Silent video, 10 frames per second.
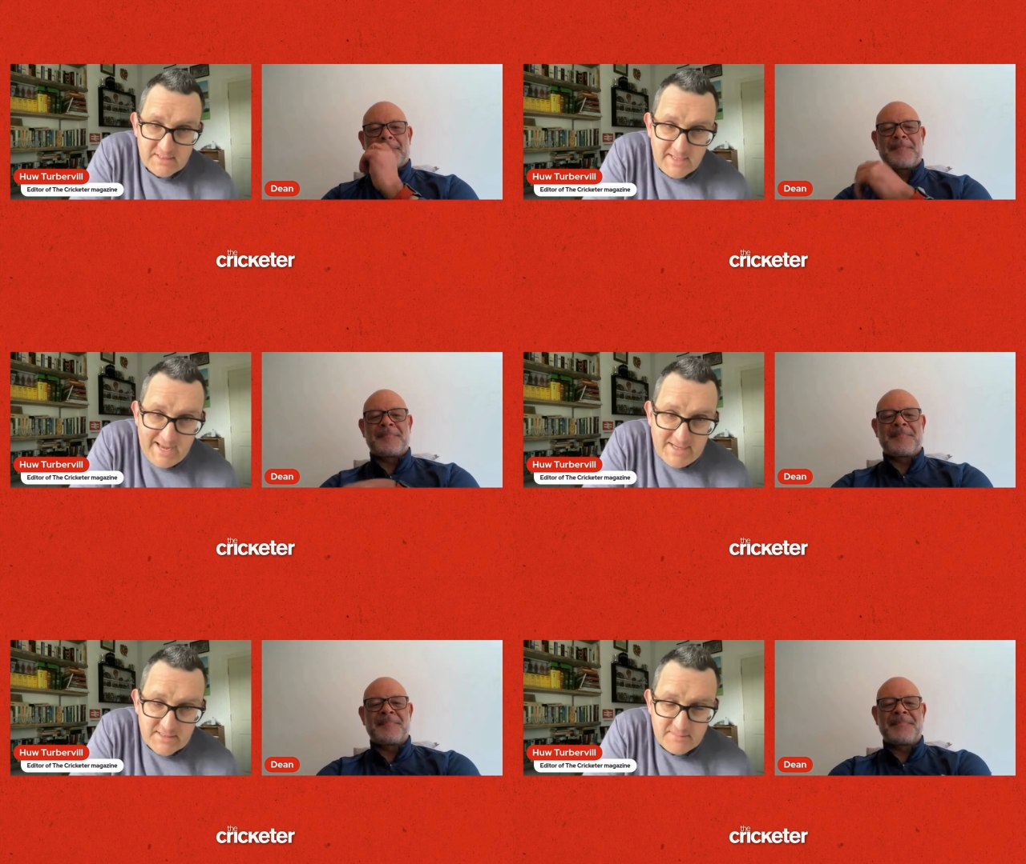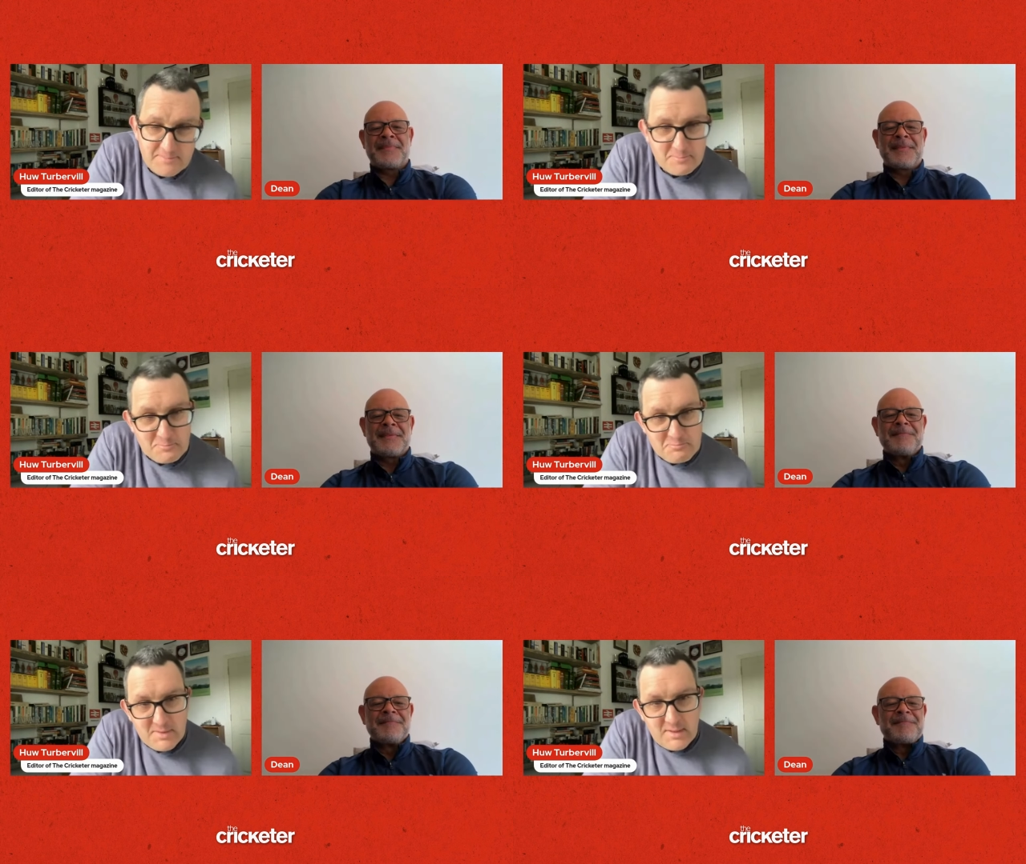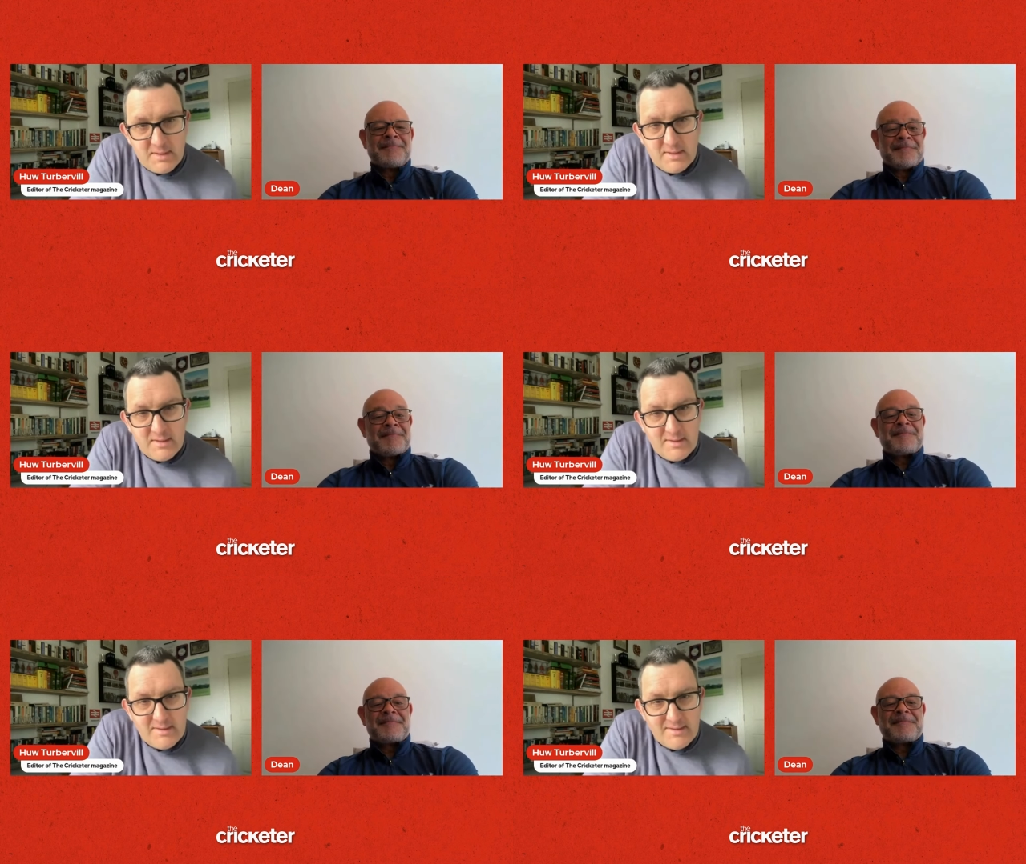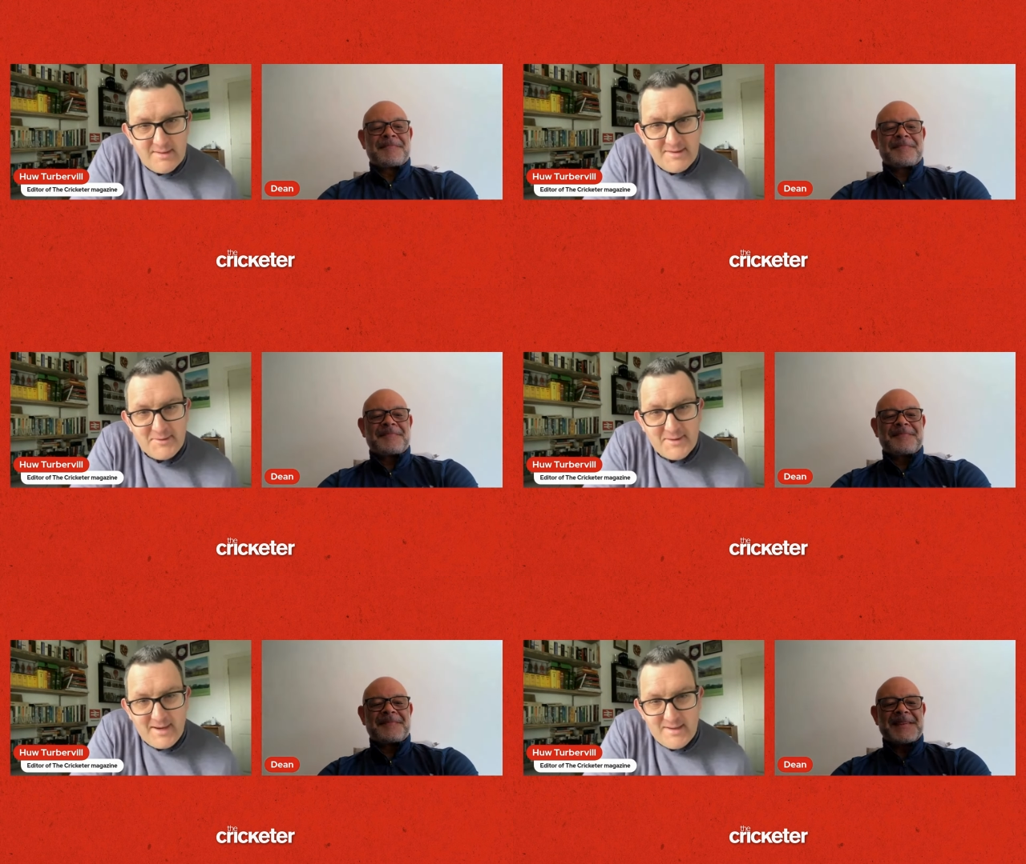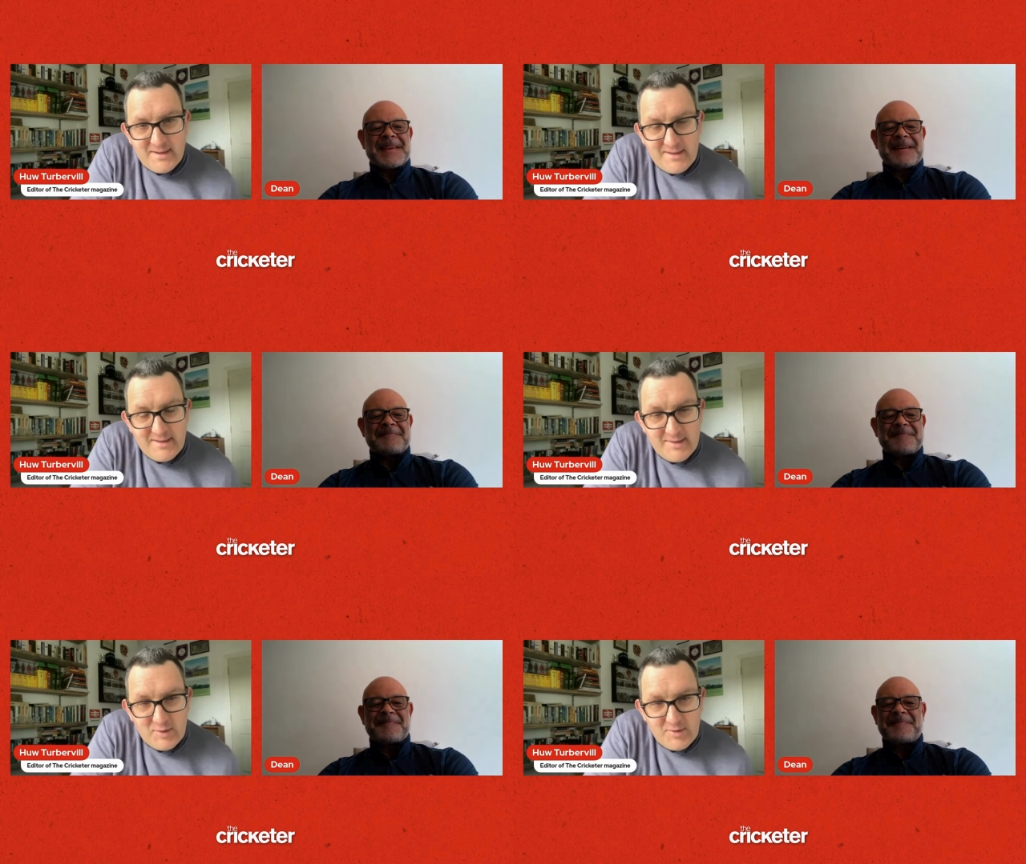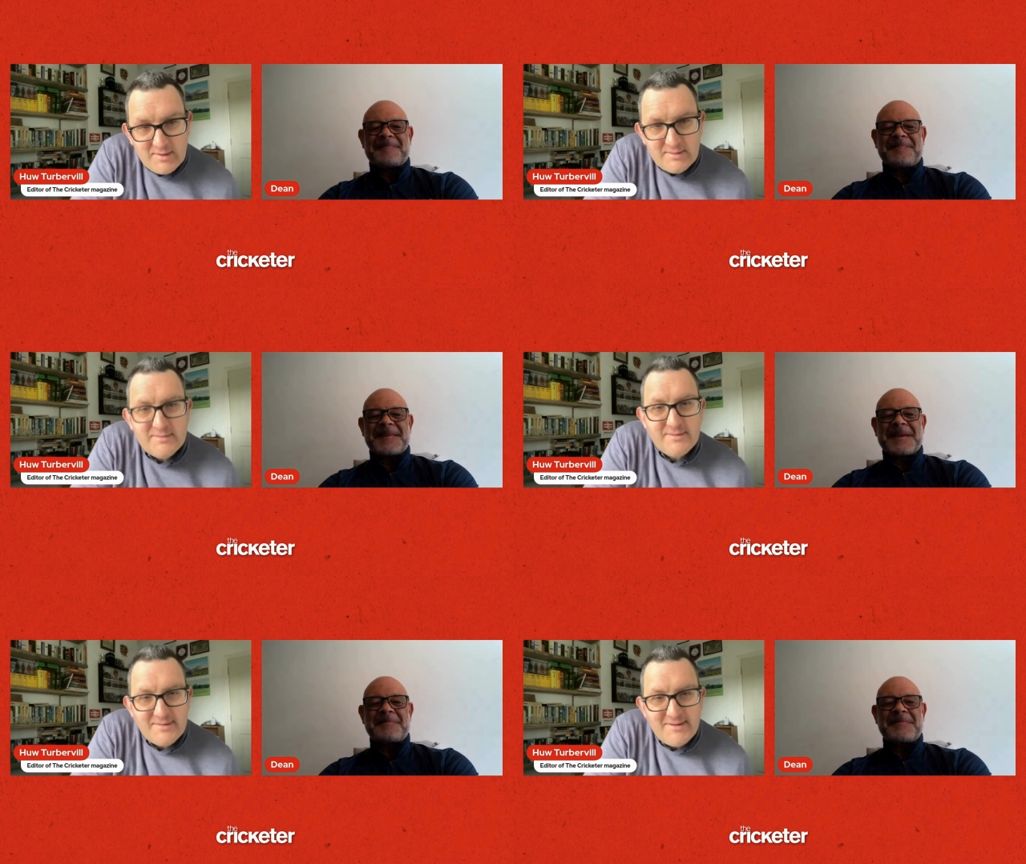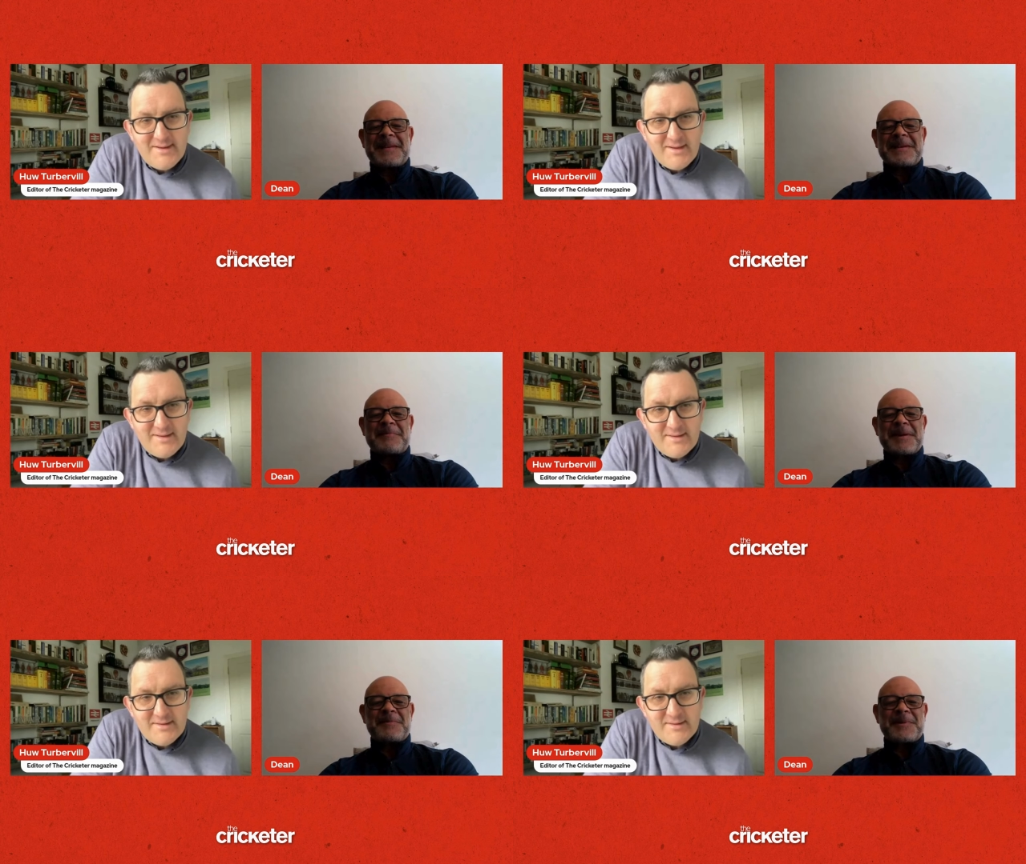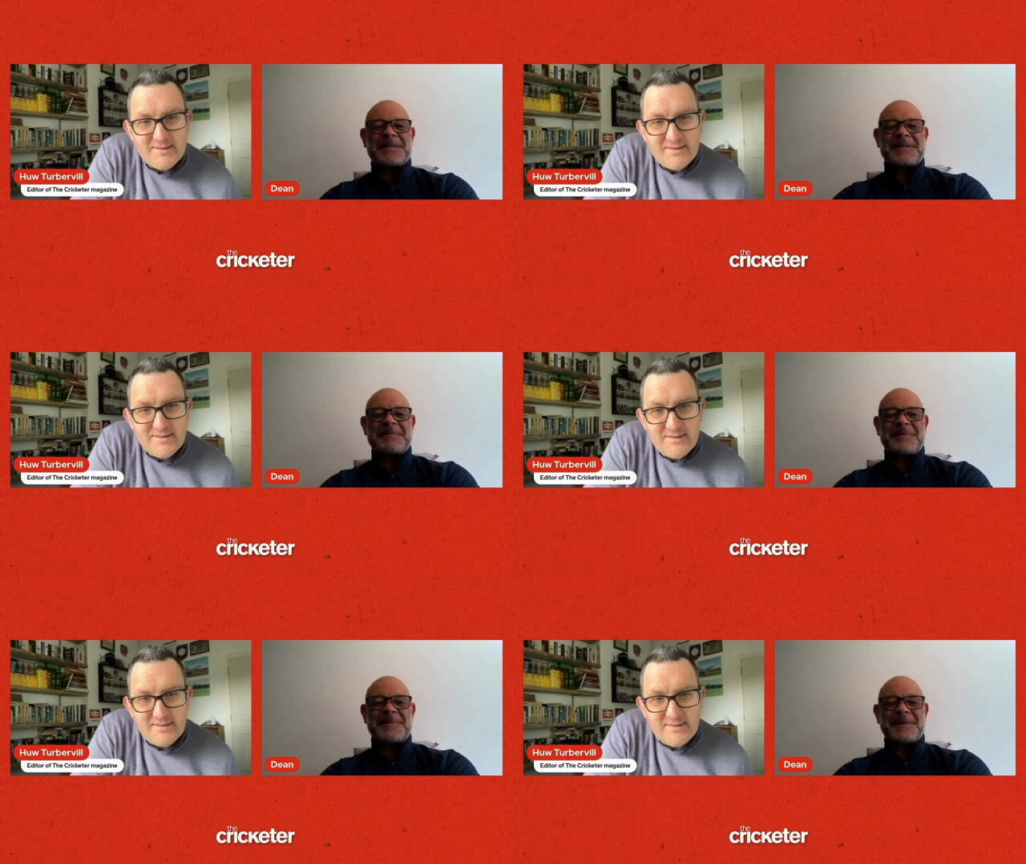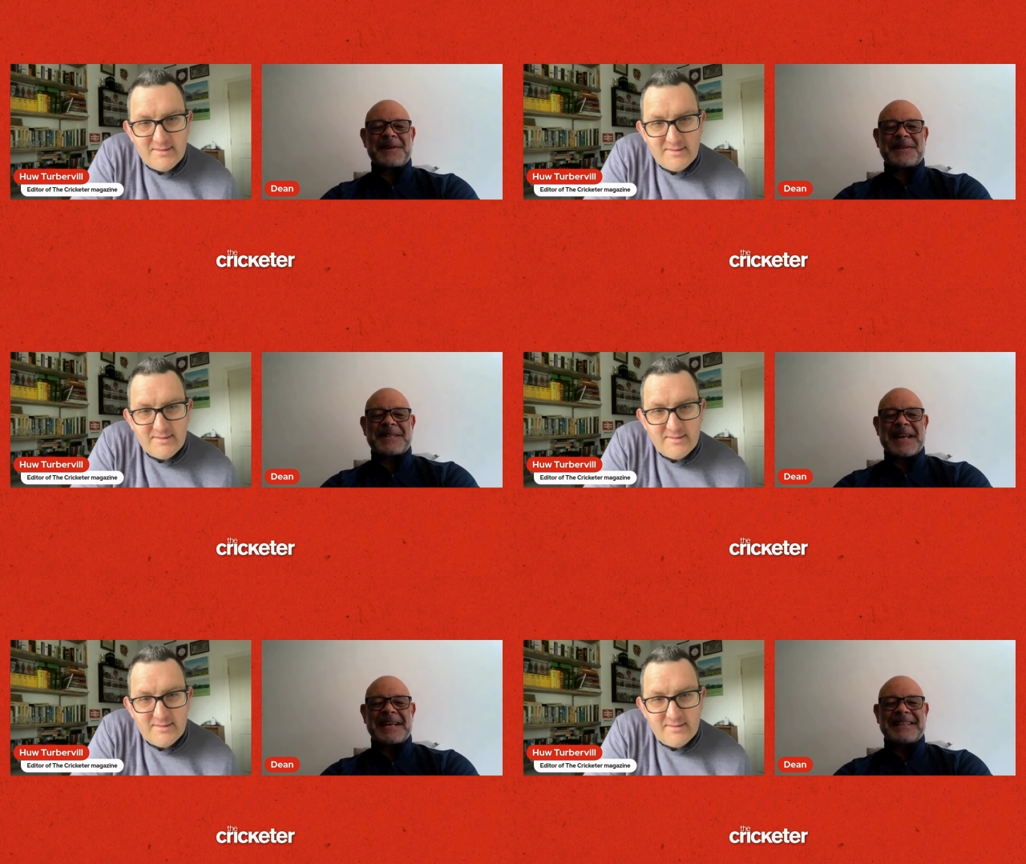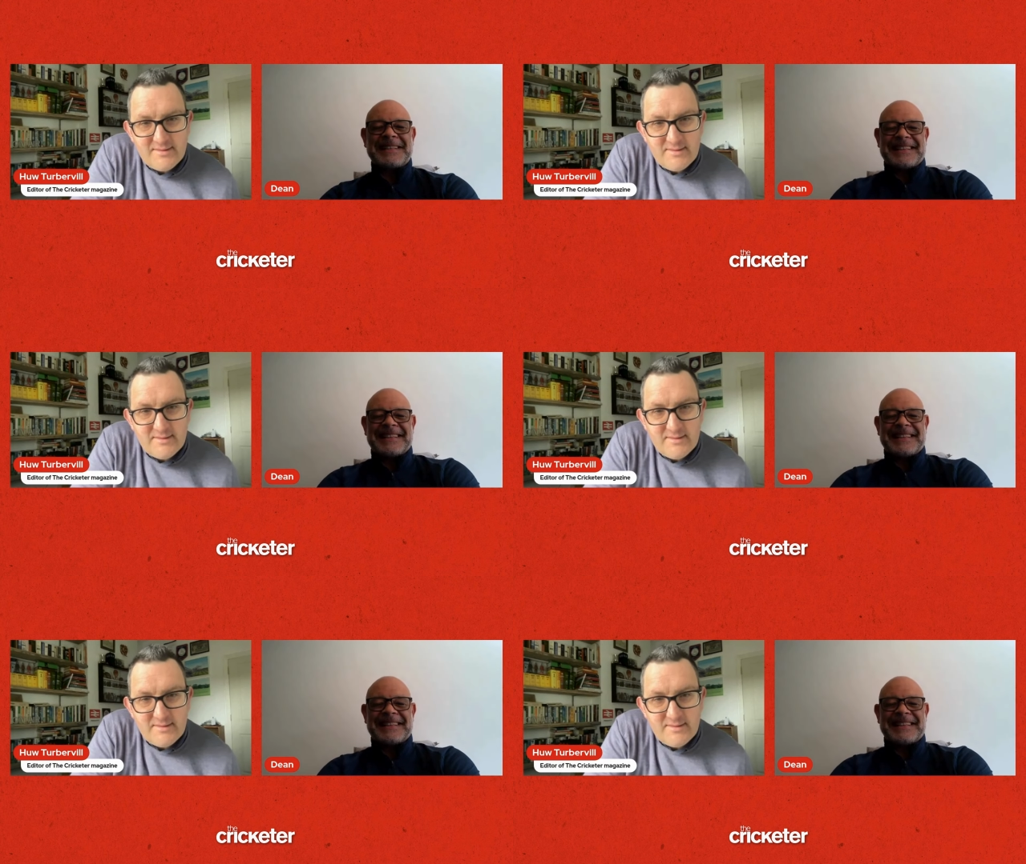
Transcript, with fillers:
Speaker 1: and Kent. You okay?
Speaker 2: Yep. Yep. A little bit at Worcester before I got sacked.